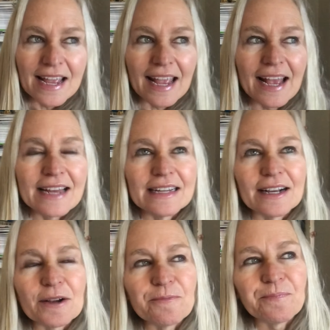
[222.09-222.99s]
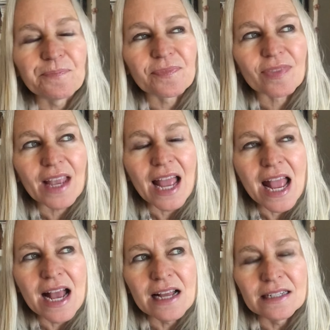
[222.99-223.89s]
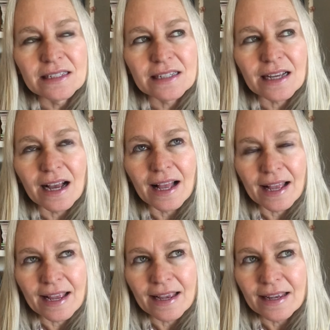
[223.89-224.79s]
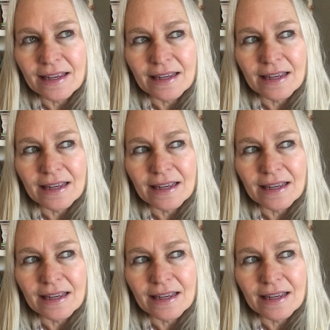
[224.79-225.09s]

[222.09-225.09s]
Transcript: And, um, and I,